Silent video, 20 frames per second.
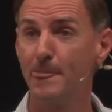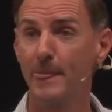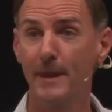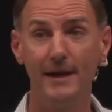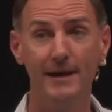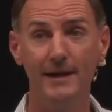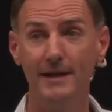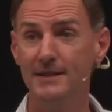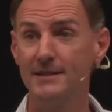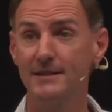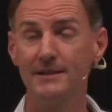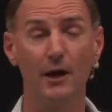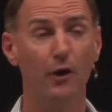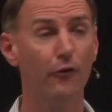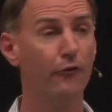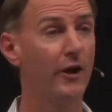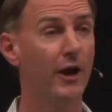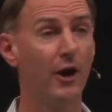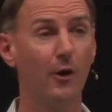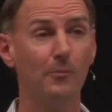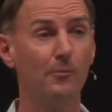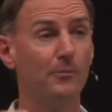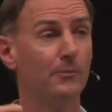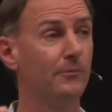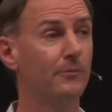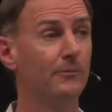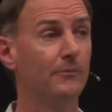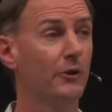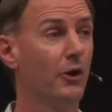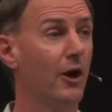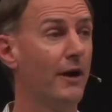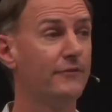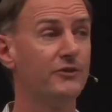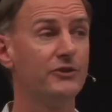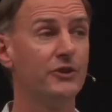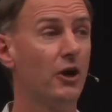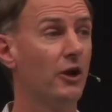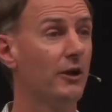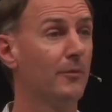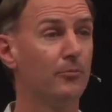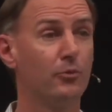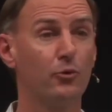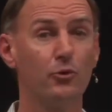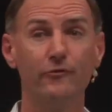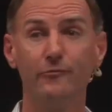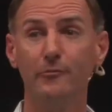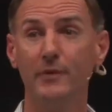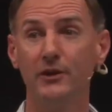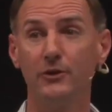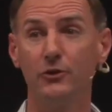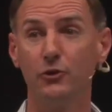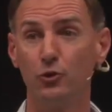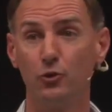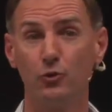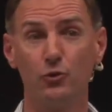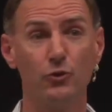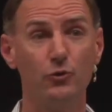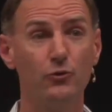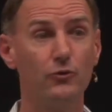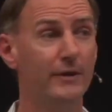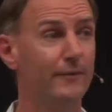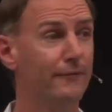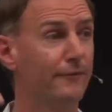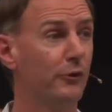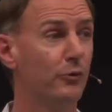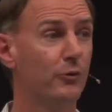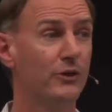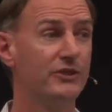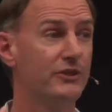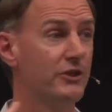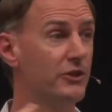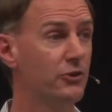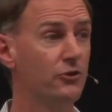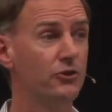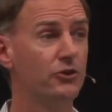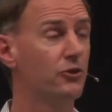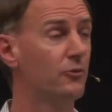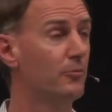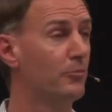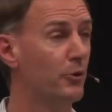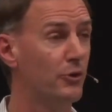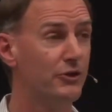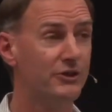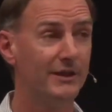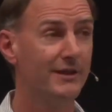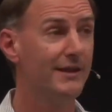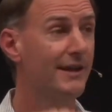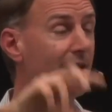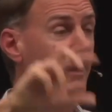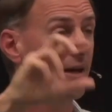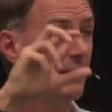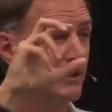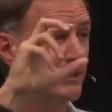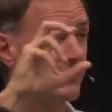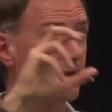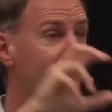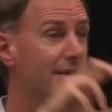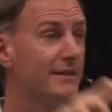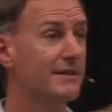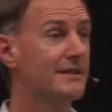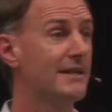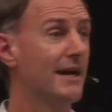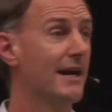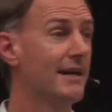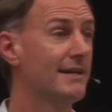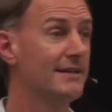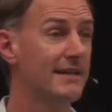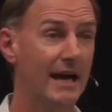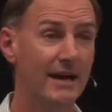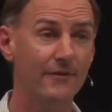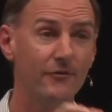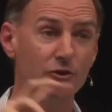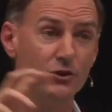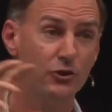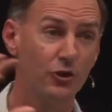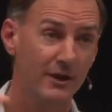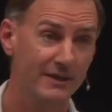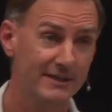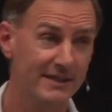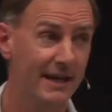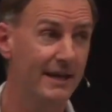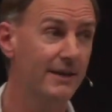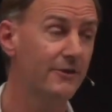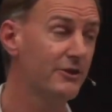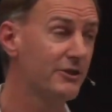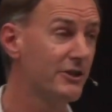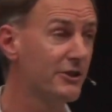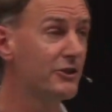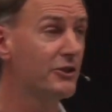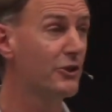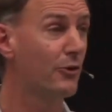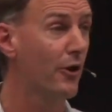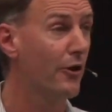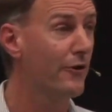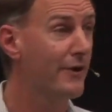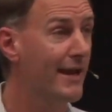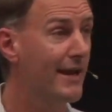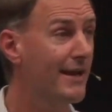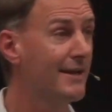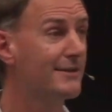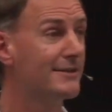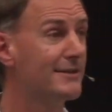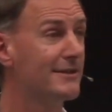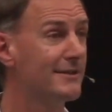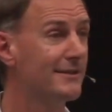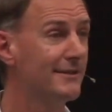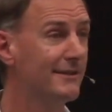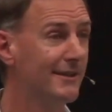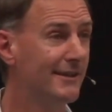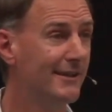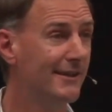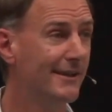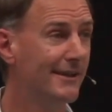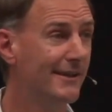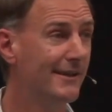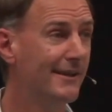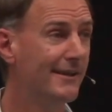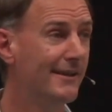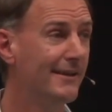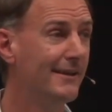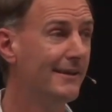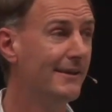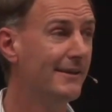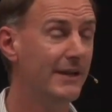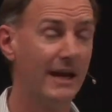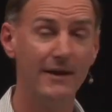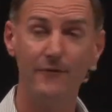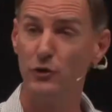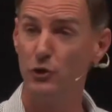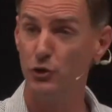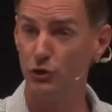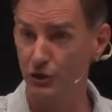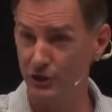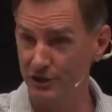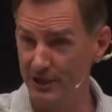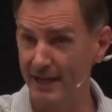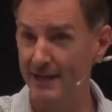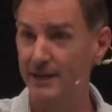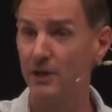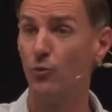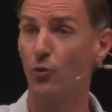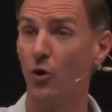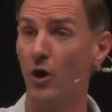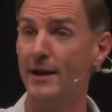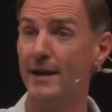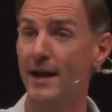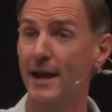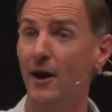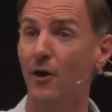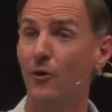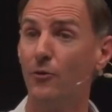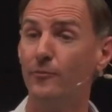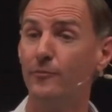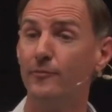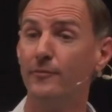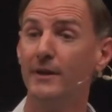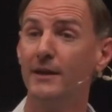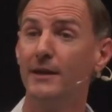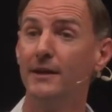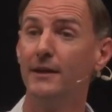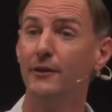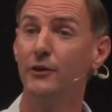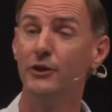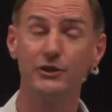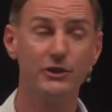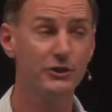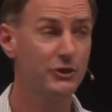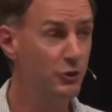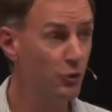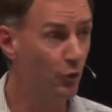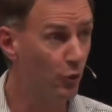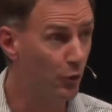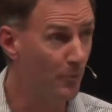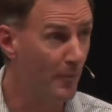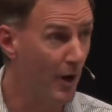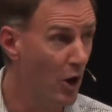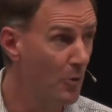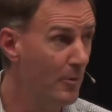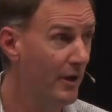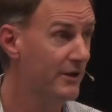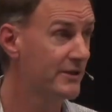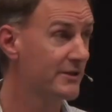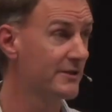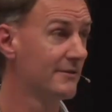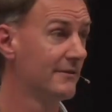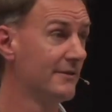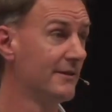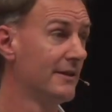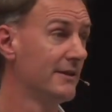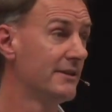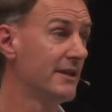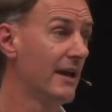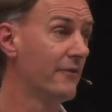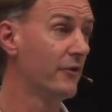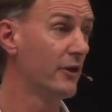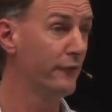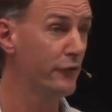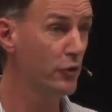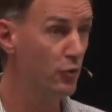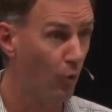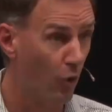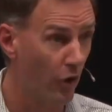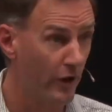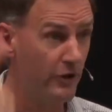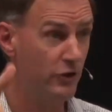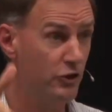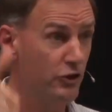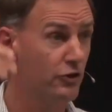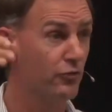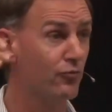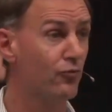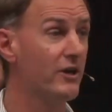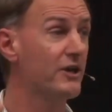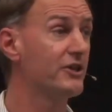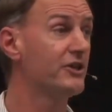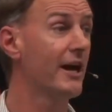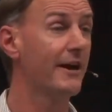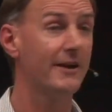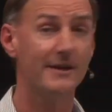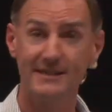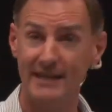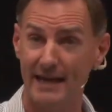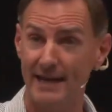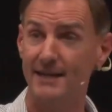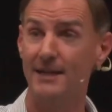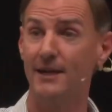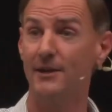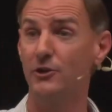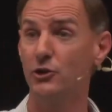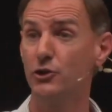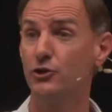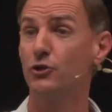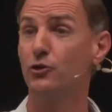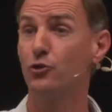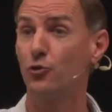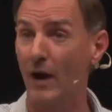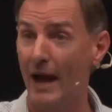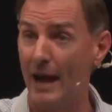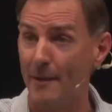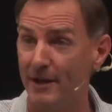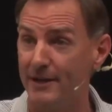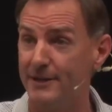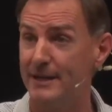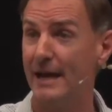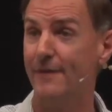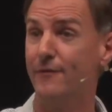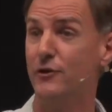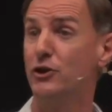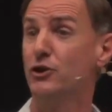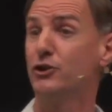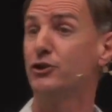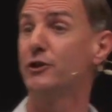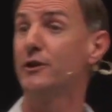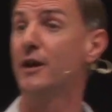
Any self-help, lifestyle improvement guru, influencer, YouTube person is going to say, David, you've got to take this into your own hands. David, you should take it right now. This is your moment. David, if you want it, you should reach out and take it. You should grab it. David, you should